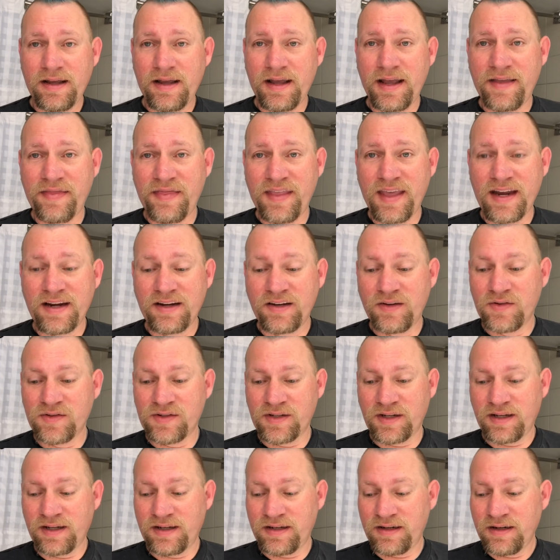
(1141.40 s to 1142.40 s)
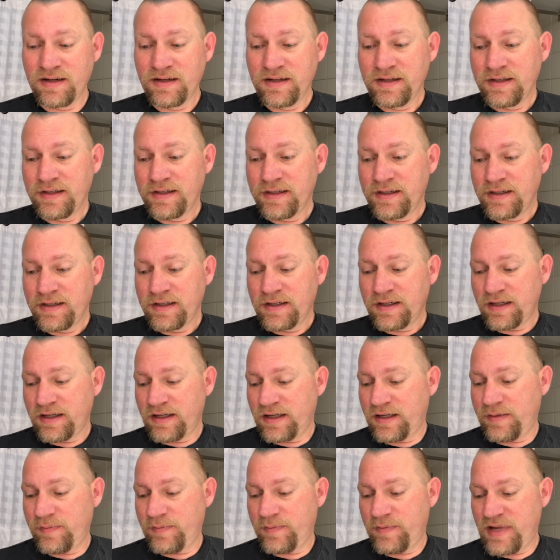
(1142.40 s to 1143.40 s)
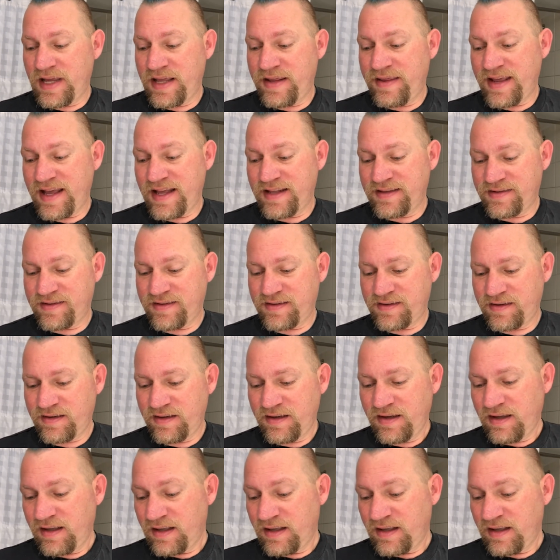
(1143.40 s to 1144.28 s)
and then using it. And that's